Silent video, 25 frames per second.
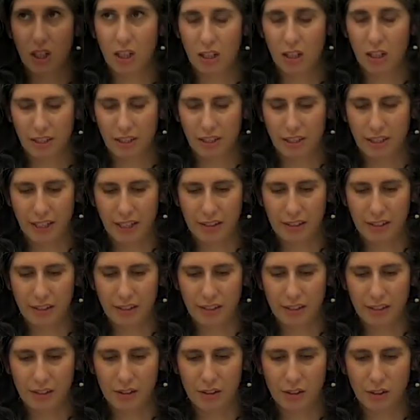uh,
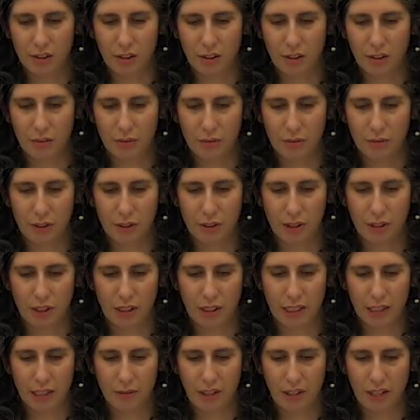cases of uh,
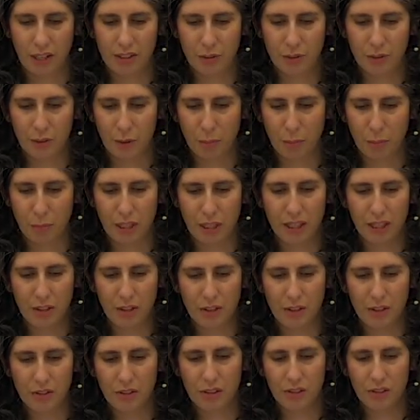advisory
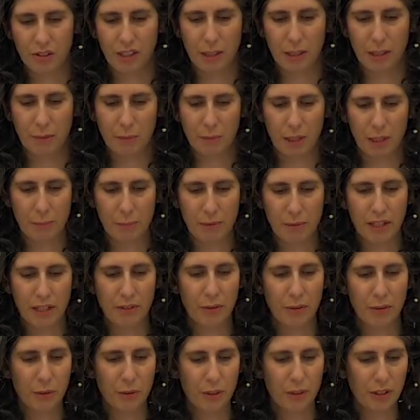opinions and
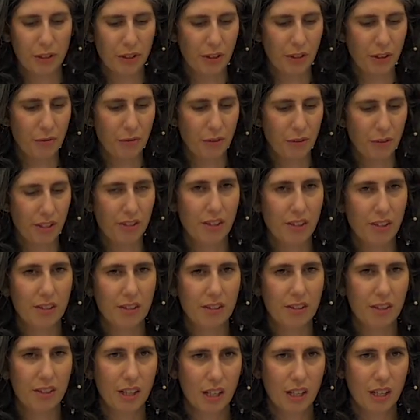preliminary ruling
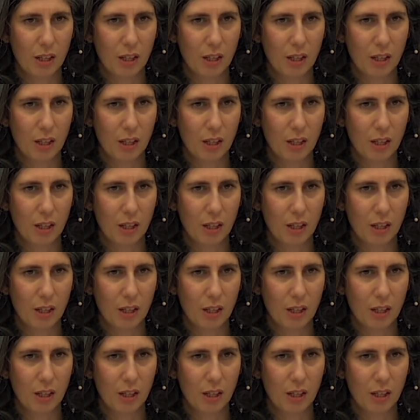references,